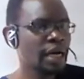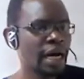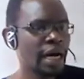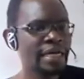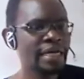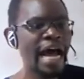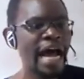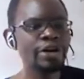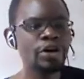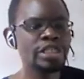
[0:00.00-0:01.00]
and
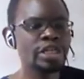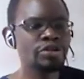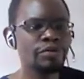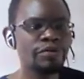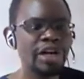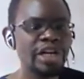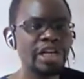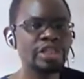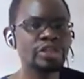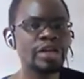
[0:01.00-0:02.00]
high doses of
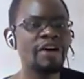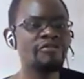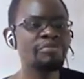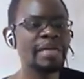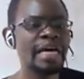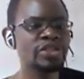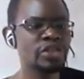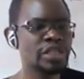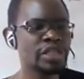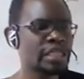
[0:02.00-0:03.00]
radiation have been
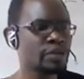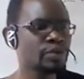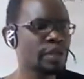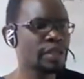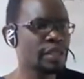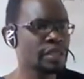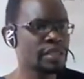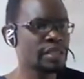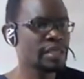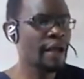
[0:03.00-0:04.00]
associated with this. Yeah,